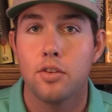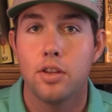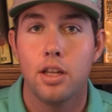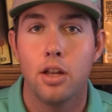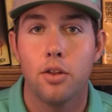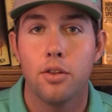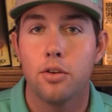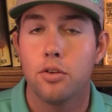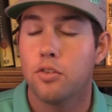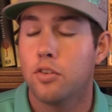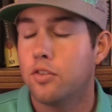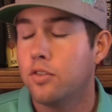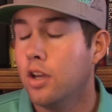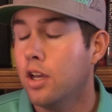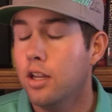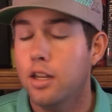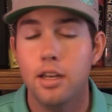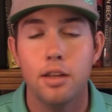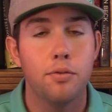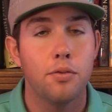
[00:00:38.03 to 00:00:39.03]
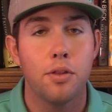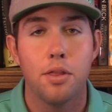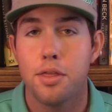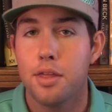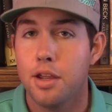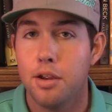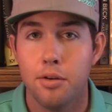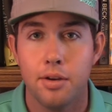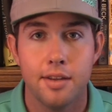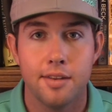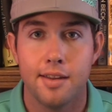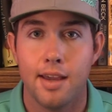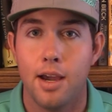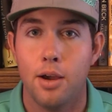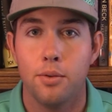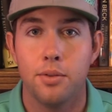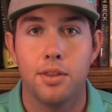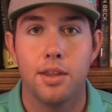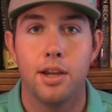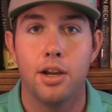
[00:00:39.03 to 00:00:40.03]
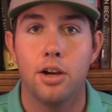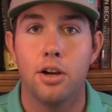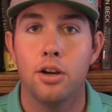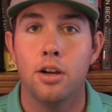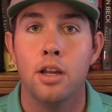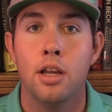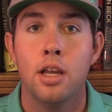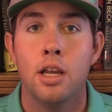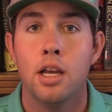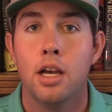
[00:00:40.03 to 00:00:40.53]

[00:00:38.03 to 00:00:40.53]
There's a ton of different theories out there